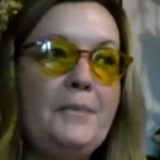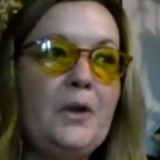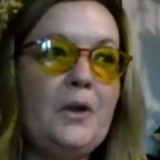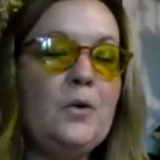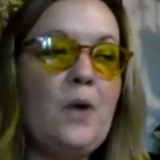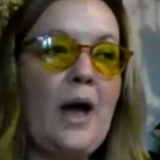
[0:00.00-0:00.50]

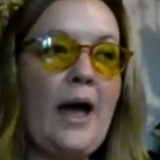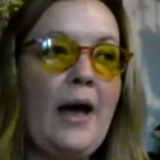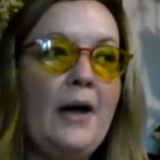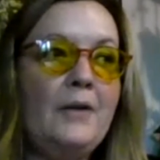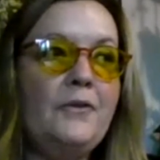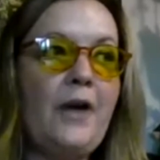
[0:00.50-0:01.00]
who
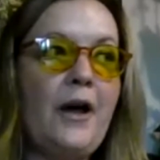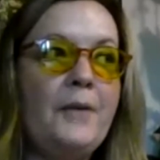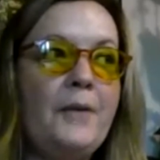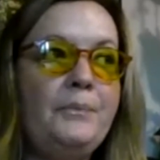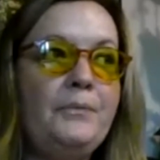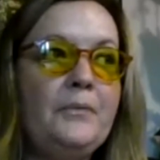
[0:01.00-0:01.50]
have,
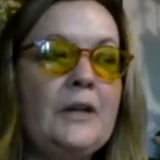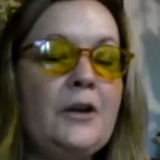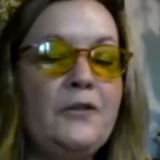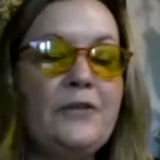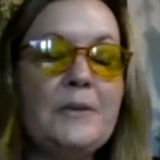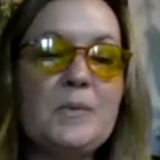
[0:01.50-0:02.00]

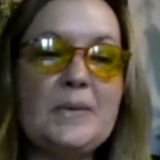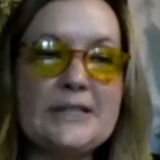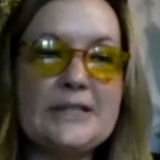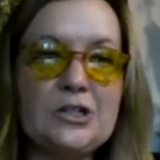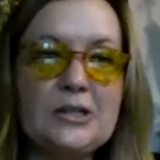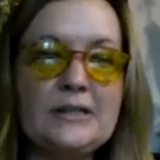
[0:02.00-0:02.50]
flipped
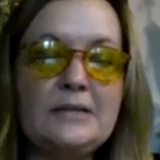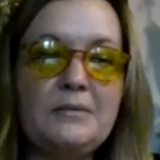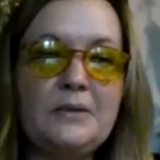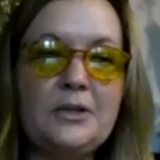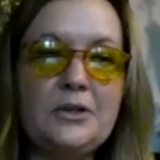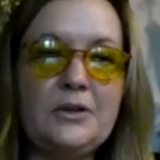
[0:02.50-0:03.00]
positions
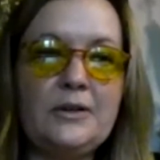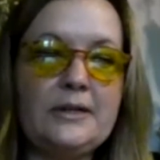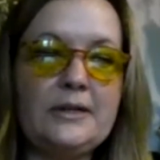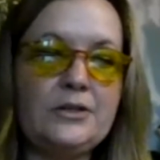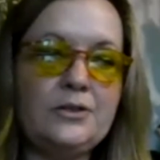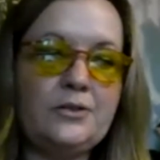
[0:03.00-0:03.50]
and turned
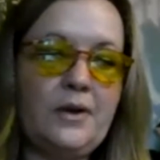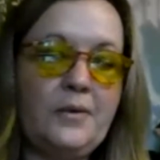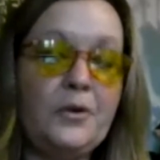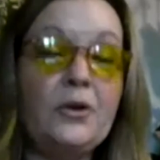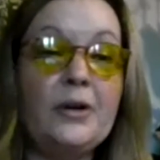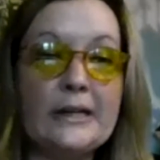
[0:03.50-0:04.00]
into
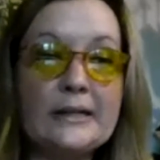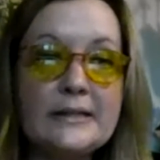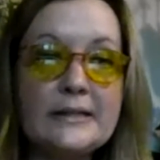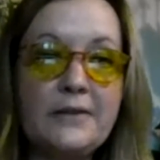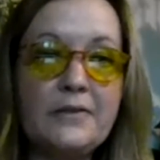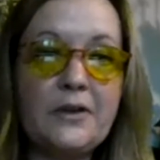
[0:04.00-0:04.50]
critics
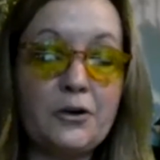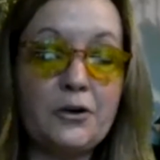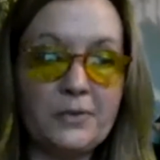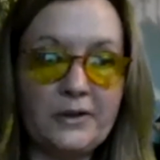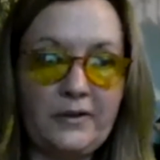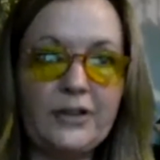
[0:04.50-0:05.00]
of their own
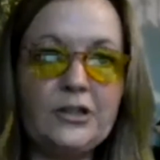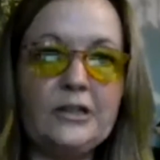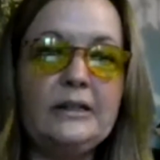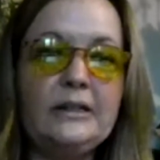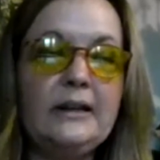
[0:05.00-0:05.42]
profession.